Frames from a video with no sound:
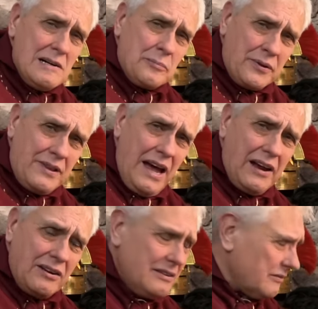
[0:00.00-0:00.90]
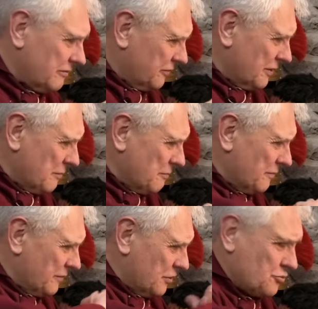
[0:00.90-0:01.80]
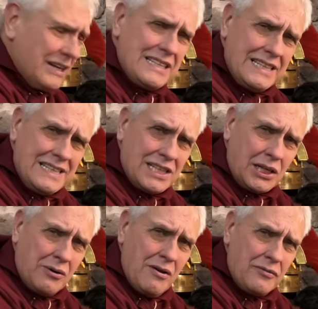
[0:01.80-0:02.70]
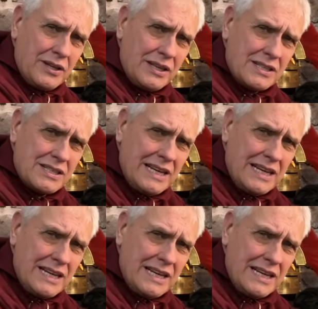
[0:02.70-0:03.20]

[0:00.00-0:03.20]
But then for the dressing to go over this,